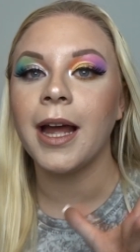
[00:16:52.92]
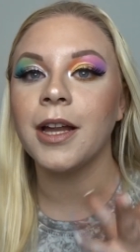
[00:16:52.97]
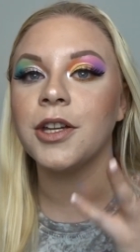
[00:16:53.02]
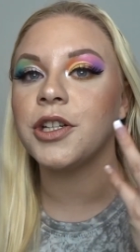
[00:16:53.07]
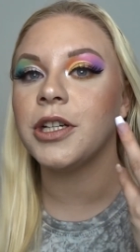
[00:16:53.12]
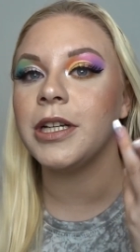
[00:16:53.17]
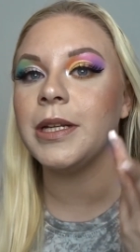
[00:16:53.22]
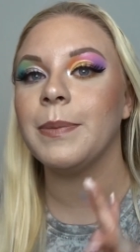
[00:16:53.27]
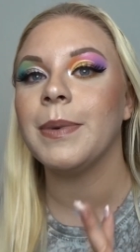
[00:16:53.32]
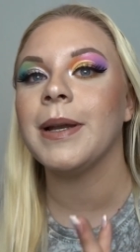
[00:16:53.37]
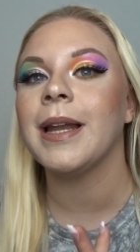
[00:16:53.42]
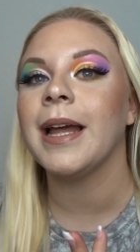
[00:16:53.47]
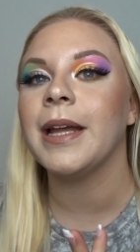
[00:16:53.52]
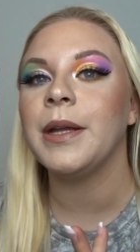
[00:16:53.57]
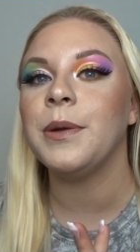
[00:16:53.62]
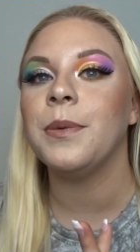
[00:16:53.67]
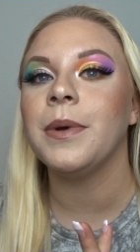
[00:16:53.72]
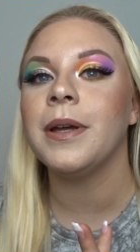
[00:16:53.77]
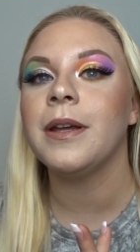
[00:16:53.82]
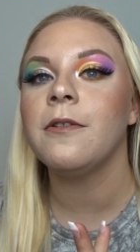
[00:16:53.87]
actually
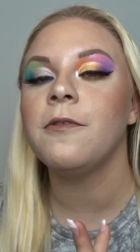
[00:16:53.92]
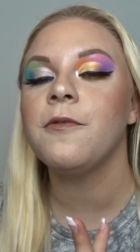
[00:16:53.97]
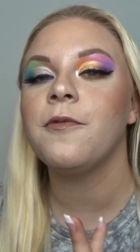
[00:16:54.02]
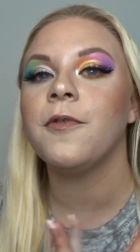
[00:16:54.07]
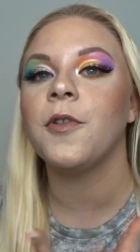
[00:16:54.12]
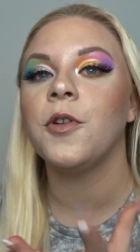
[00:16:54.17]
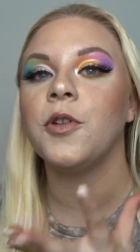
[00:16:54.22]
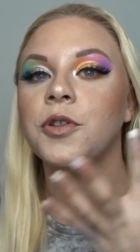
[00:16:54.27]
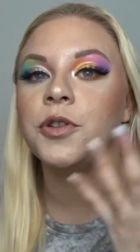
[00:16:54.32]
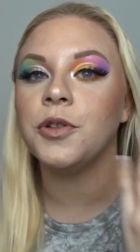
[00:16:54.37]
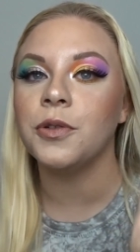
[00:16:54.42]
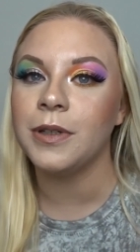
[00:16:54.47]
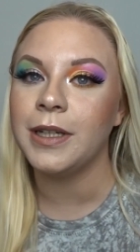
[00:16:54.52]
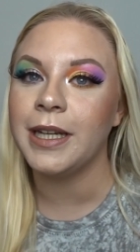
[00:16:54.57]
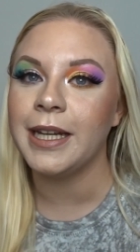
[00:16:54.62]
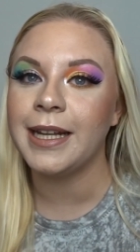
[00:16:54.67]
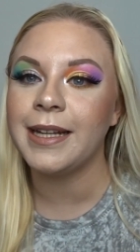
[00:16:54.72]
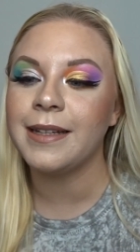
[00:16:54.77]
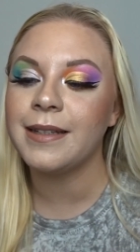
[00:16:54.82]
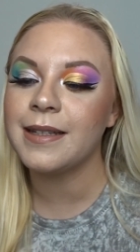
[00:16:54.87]
play with on your
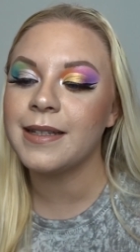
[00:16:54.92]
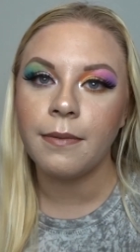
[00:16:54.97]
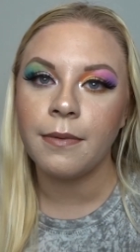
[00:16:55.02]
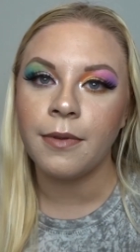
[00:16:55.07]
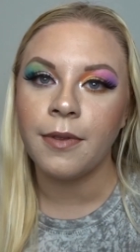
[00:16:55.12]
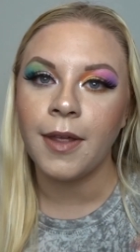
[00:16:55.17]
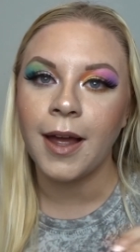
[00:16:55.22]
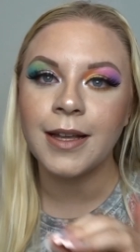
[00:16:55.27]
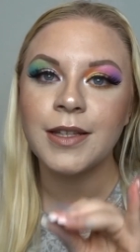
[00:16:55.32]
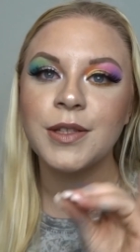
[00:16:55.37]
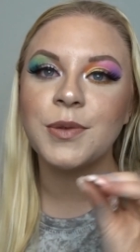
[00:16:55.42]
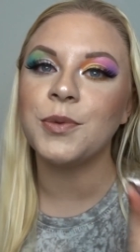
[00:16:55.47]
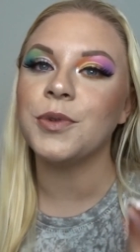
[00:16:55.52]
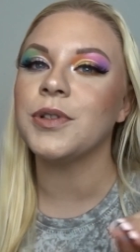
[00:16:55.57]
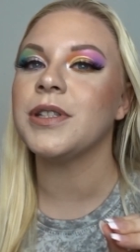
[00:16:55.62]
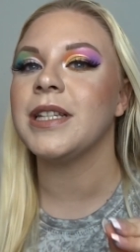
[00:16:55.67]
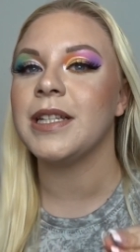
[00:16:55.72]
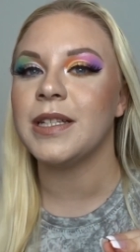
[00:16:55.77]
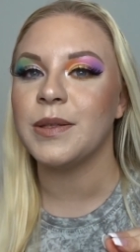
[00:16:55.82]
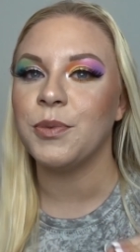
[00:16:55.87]
lids that's
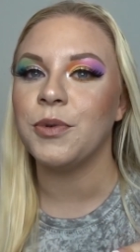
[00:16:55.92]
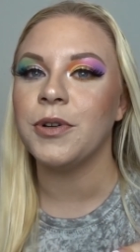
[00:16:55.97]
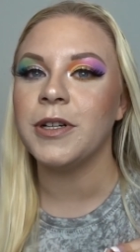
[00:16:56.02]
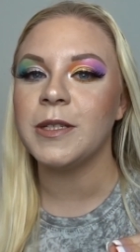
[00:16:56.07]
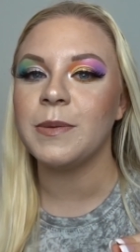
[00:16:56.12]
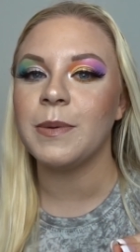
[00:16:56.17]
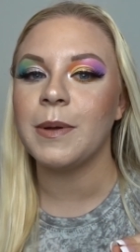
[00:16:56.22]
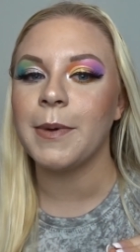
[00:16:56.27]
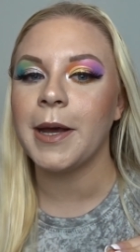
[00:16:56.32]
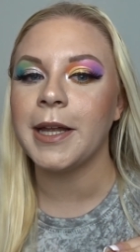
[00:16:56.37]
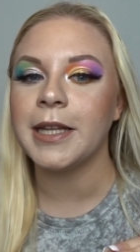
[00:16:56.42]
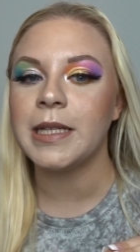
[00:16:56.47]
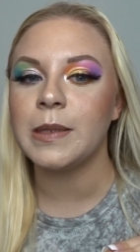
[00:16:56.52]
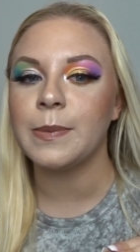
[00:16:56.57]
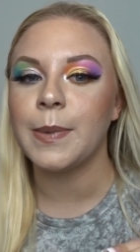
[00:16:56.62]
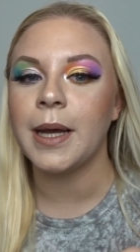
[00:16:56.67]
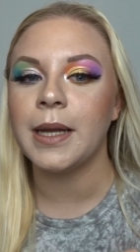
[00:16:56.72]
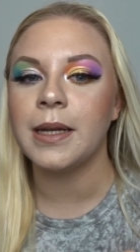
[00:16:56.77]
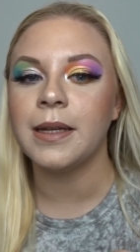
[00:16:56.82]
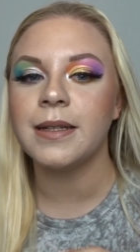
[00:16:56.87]
what disappoints me about these
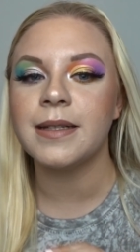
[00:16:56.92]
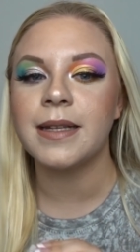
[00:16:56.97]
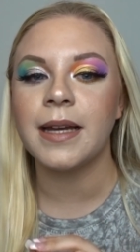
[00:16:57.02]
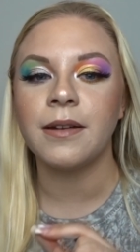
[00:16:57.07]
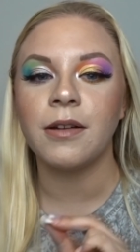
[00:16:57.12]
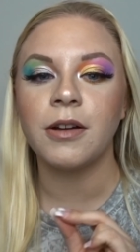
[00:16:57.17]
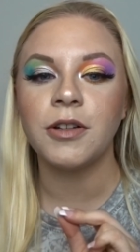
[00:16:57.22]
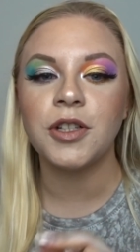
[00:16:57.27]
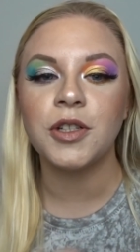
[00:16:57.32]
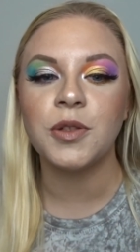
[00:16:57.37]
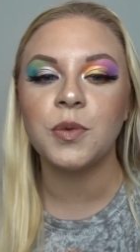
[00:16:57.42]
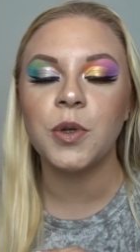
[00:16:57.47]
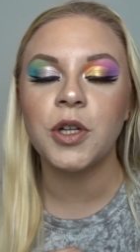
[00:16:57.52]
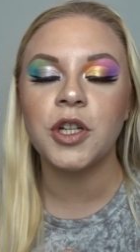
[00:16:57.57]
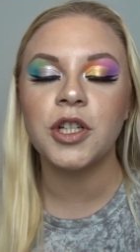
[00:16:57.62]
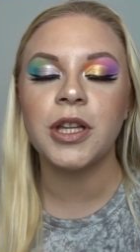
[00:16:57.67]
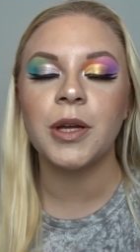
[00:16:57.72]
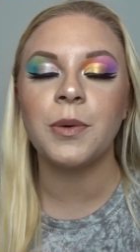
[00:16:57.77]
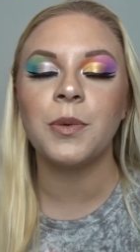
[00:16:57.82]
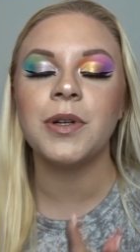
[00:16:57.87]
palettes and I just
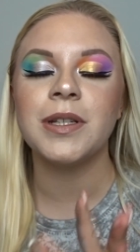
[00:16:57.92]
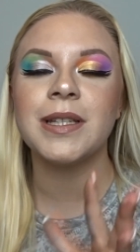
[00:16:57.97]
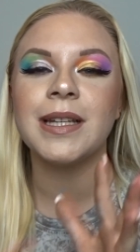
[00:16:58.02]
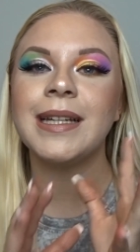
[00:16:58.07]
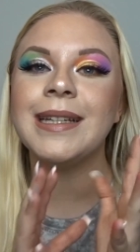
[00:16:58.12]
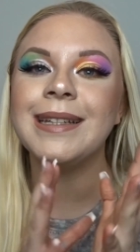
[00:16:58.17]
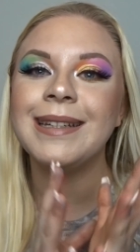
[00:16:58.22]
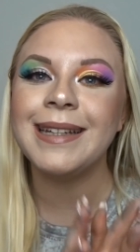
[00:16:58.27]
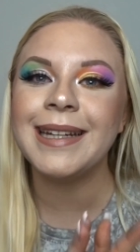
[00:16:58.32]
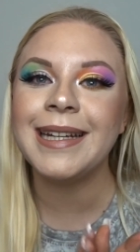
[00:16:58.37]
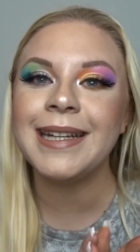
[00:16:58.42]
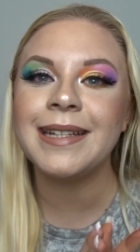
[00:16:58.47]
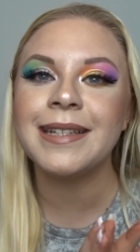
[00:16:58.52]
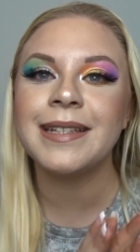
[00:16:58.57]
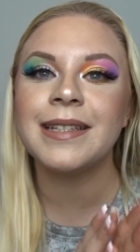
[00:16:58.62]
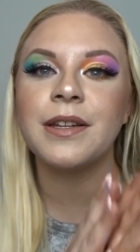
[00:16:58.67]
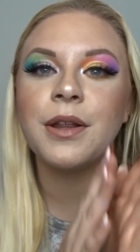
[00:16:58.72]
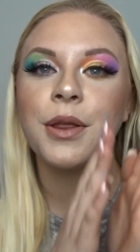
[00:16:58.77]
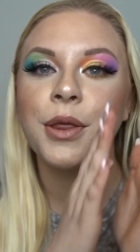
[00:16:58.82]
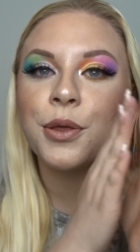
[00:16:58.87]
wish there was at
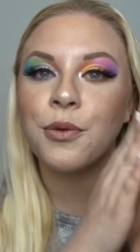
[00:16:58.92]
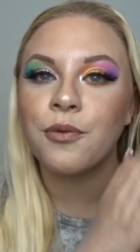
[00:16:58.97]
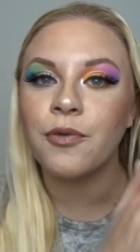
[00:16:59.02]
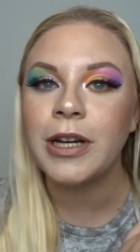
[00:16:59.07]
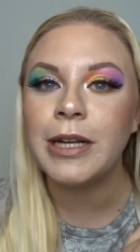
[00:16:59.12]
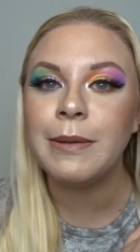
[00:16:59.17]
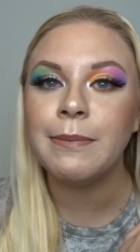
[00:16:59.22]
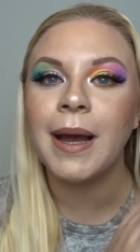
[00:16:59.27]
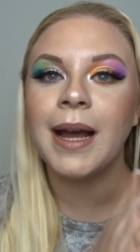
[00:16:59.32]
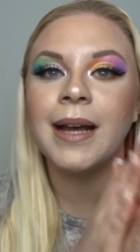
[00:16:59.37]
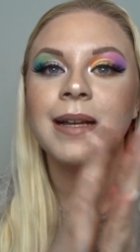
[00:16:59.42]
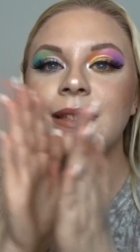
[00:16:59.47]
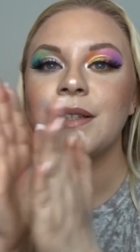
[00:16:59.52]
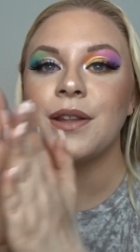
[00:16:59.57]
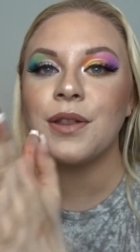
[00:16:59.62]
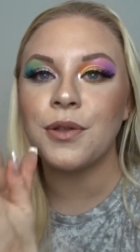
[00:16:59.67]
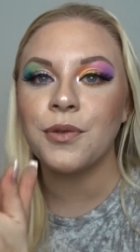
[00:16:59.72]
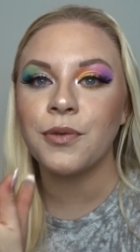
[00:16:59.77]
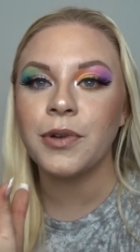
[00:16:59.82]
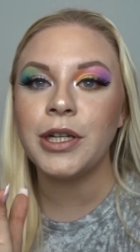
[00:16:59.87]
least three mattes
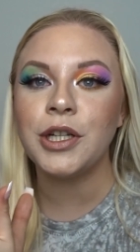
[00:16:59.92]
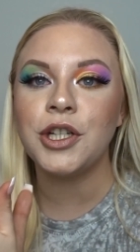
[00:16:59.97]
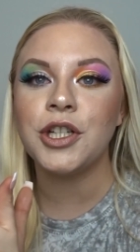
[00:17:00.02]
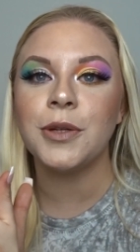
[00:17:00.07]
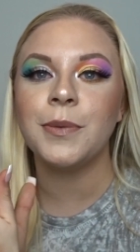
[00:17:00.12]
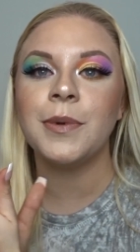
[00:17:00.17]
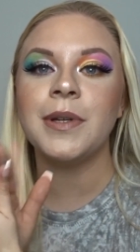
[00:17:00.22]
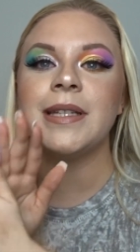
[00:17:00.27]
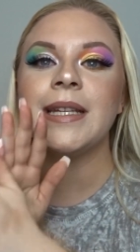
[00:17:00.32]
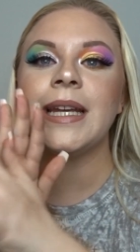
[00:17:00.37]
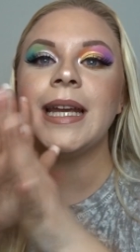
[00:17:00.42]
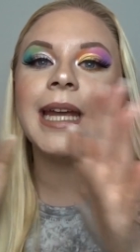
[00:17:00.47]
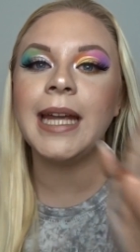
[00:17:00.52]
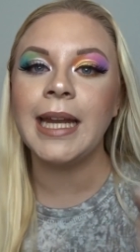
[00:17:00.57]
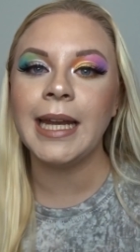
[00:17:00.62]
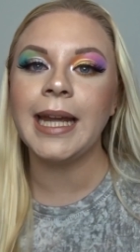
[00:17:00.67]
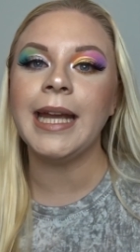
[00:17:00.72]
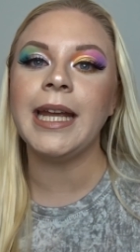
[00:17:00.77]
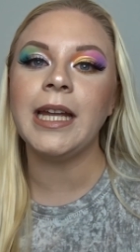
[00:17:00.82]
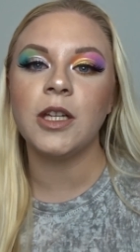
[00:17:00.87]
three shimmers
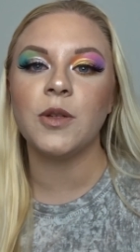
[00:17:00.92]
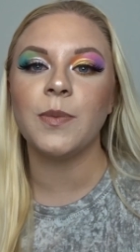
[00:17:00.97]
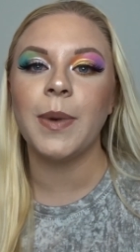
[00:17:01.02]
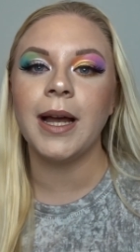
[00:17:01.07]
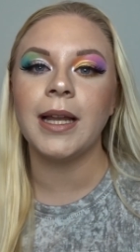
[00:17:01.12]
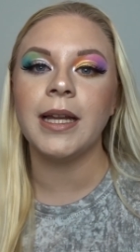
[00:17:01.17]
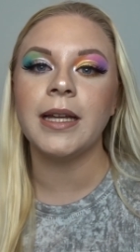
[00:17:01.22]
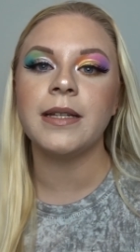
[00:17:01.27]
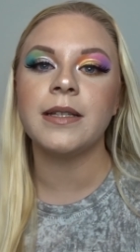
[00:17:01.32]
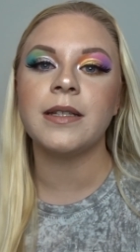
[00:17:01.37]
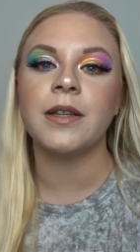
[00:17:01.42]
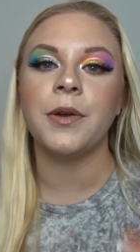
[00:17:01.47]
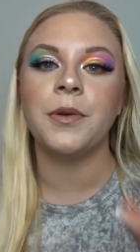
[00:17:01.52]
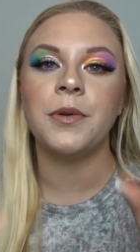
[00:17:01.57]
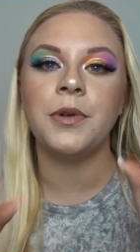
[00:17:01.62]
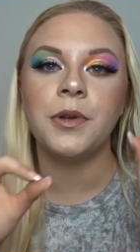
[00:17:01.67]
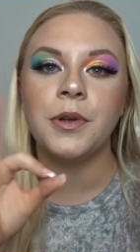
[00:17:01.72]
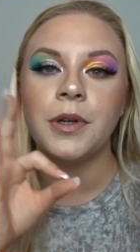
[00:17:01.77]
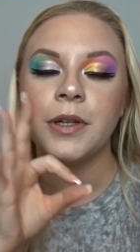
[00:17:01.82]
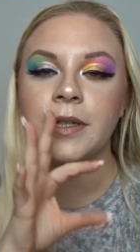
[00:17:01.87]
in each palette so
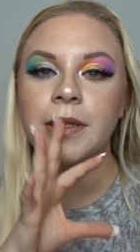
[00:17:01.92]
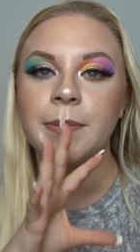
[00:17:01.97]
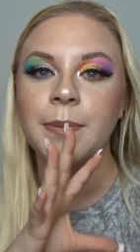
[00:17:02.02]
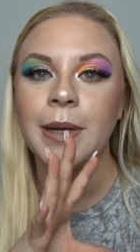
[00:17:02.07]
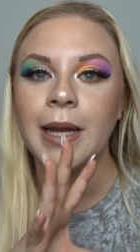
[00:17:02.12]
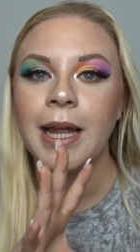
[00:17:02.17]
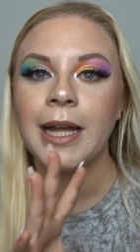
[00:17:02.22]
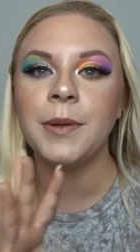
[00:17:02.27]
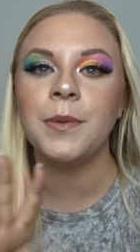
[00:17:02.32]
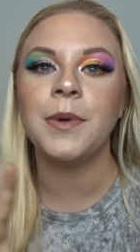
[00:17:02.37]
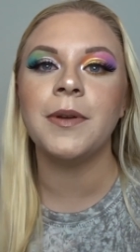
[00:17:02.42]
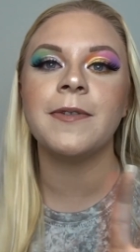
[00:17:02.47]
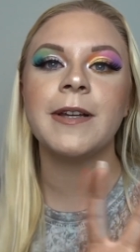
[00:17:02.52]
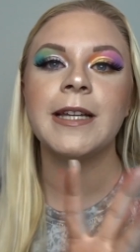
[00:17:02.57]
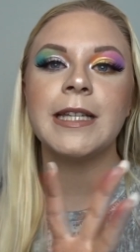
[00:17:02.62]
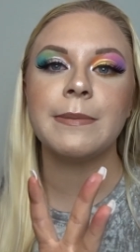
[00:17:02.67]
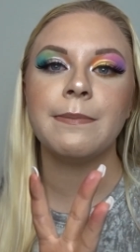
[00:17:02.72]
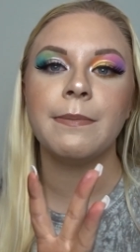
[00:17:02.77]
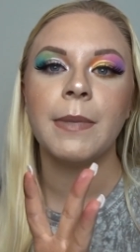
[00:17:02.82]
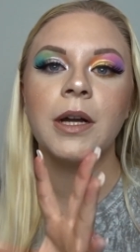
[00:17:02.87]
you could play with
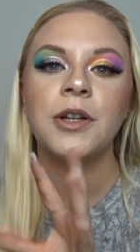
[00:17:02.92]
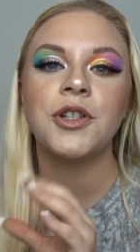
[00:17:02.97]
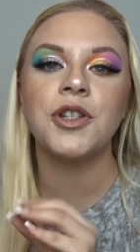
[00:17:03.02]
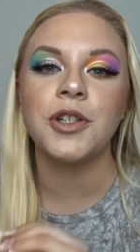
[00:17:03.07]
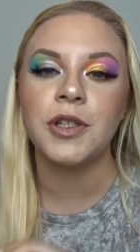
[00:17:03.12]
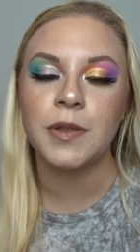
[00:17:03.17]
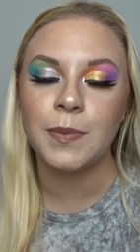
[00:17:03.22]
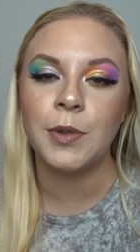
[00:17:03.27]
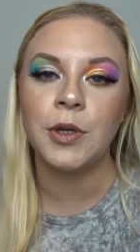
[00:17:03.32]
as much as